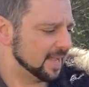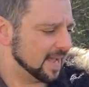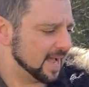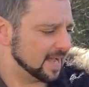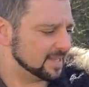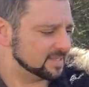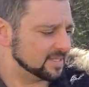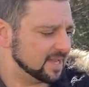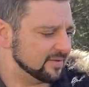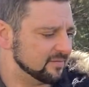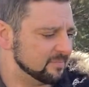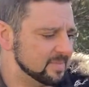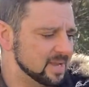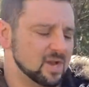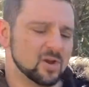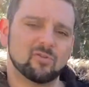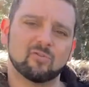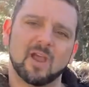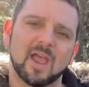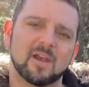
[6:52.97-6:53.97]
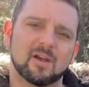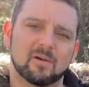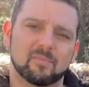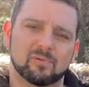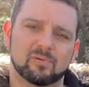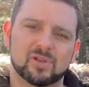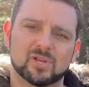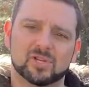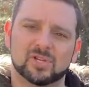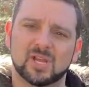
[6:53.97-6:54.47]
has given me a greater
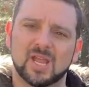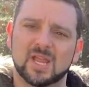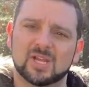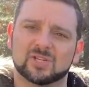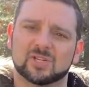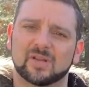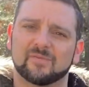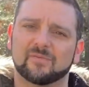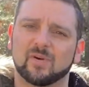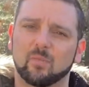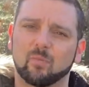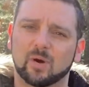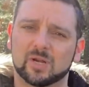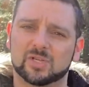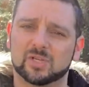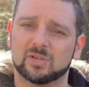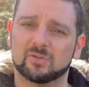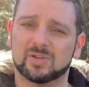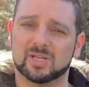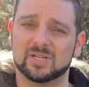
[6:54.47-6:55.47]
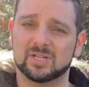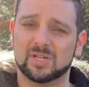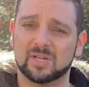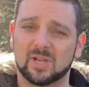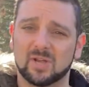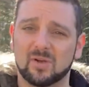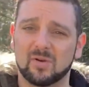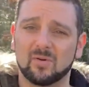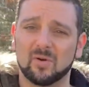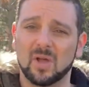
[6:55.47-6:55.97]
appreciation for what you can
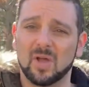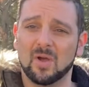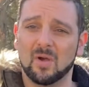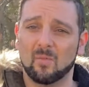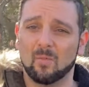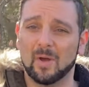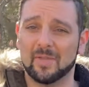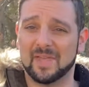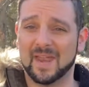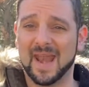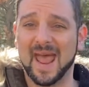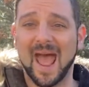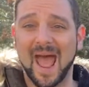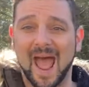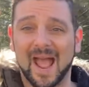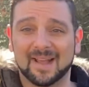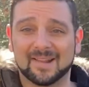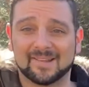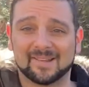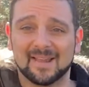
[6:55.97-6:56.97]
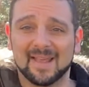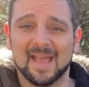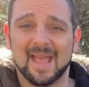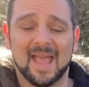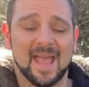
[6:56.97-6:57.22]
do with an axe.